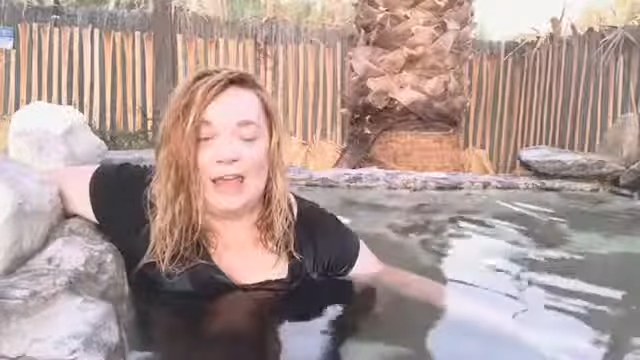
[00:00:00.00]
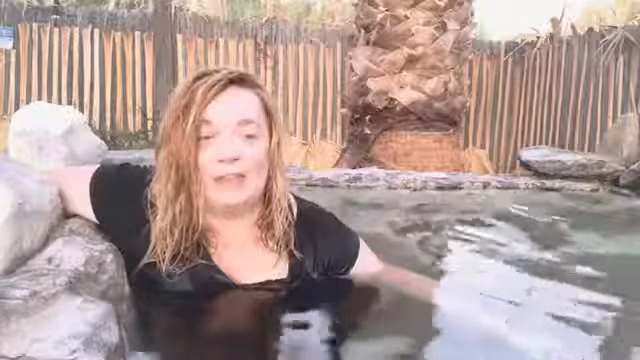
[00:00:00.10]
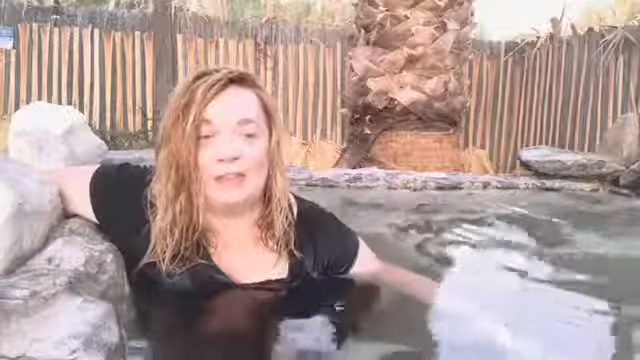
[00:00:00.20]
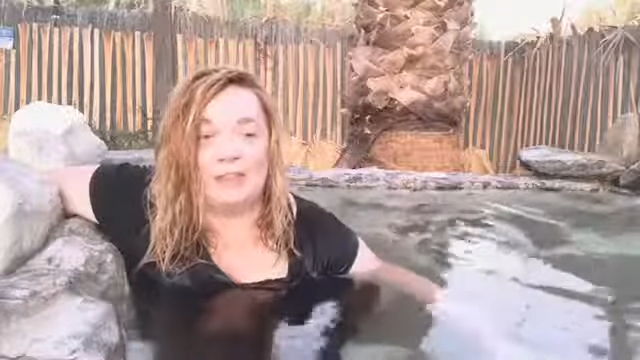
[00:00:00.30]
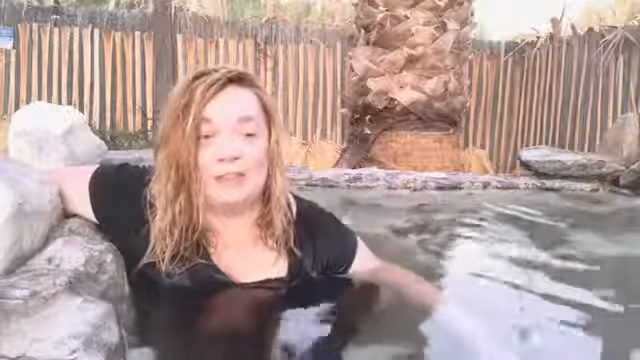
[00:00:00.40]

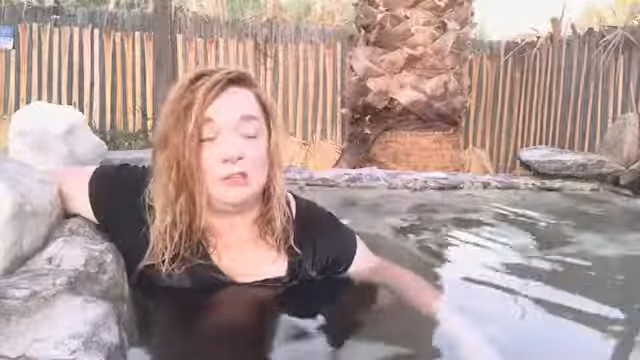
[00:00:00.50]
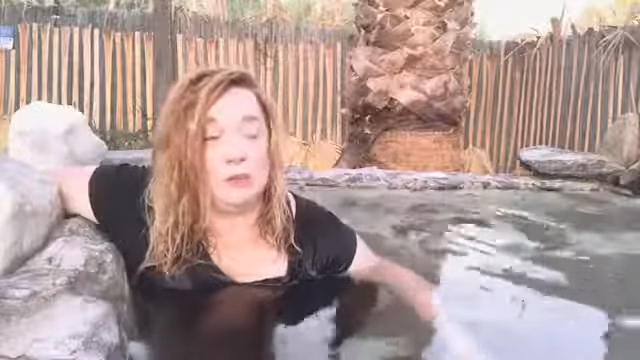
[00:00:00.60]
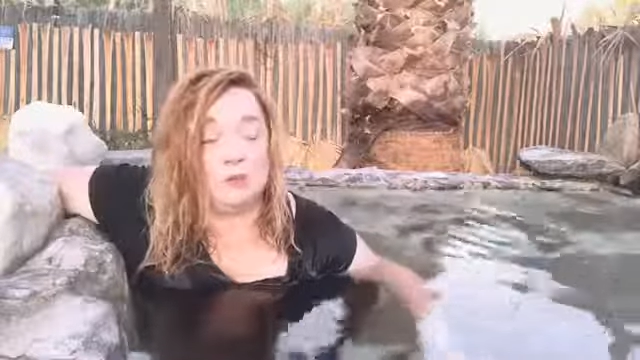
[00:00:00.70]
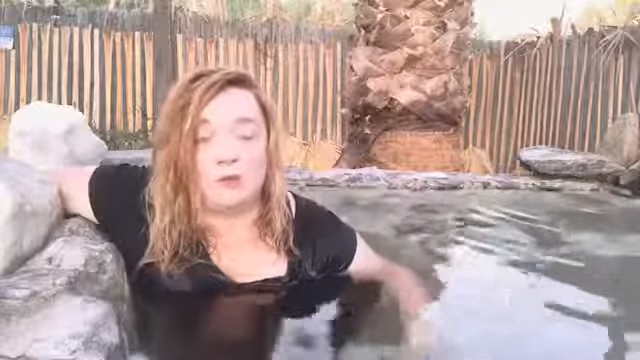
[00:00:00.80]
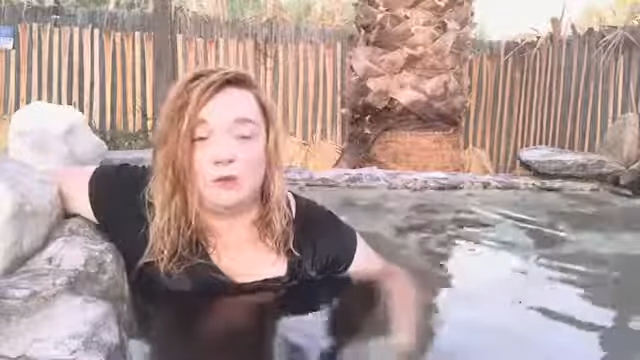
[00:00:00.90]
And
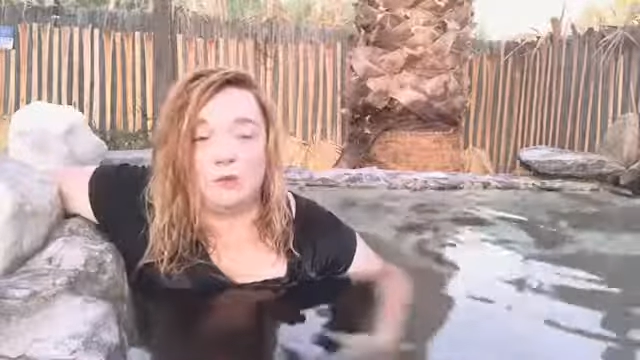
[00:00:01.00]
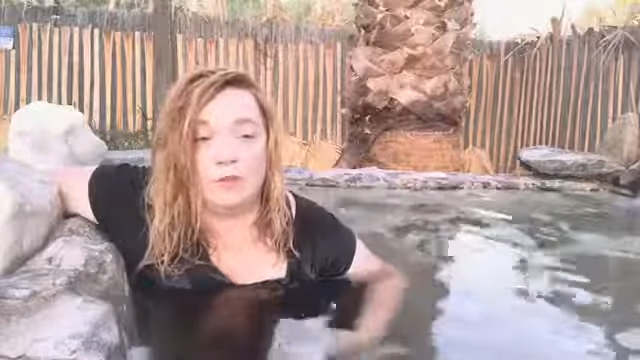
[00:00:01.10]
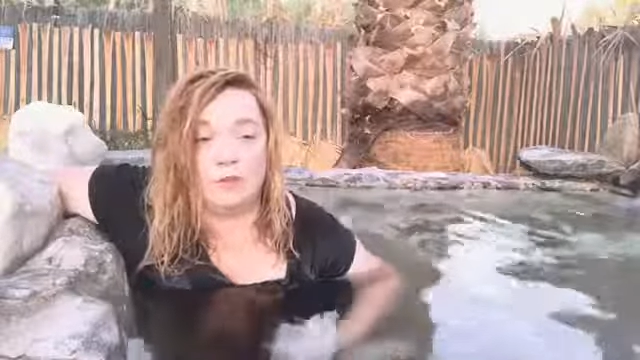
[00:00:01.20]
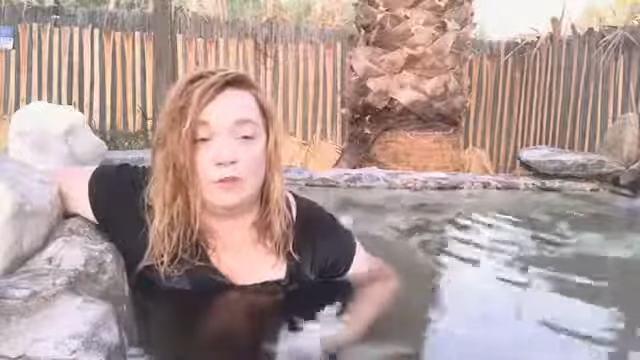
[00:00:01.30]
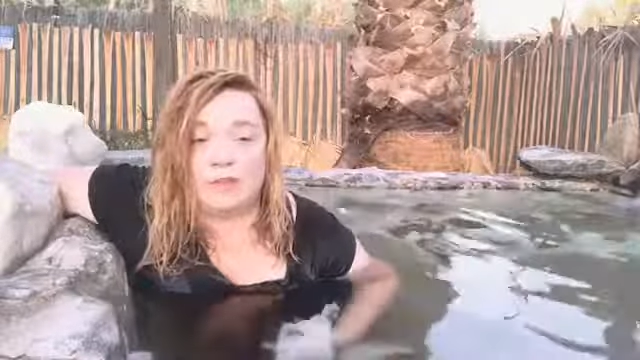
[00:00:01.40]
you can
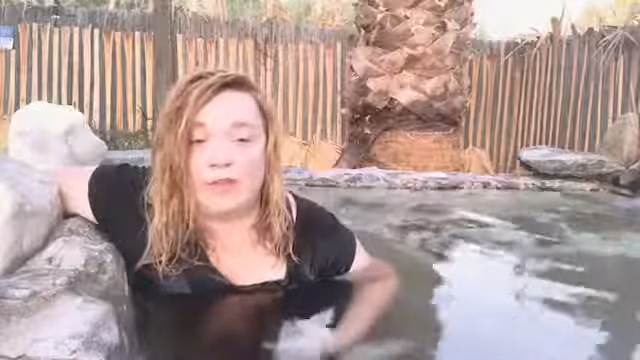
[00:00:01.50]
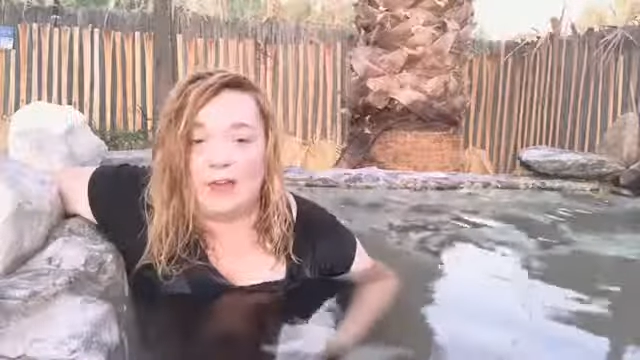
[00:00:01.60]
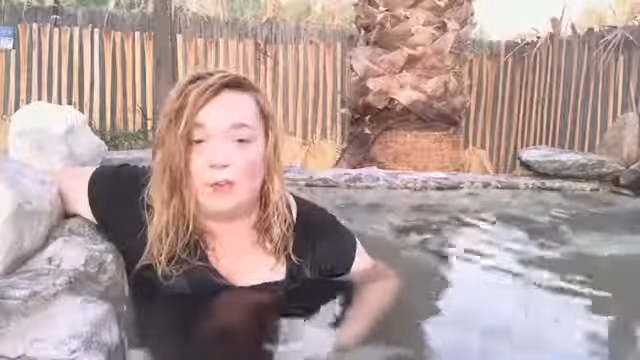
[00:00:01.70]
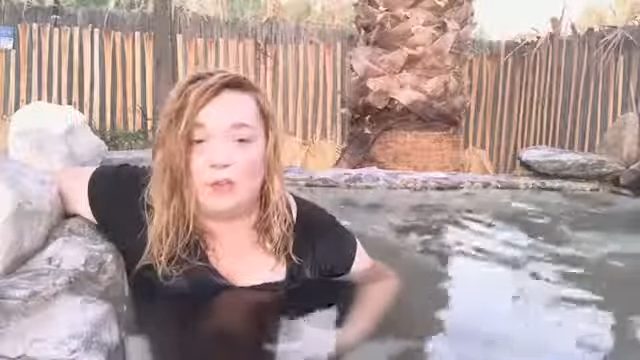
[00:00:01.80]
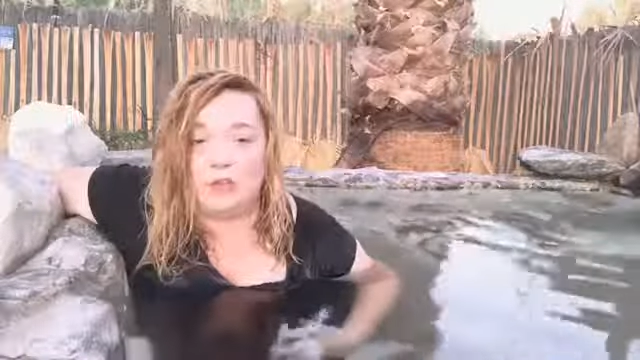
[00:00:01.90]
only do that when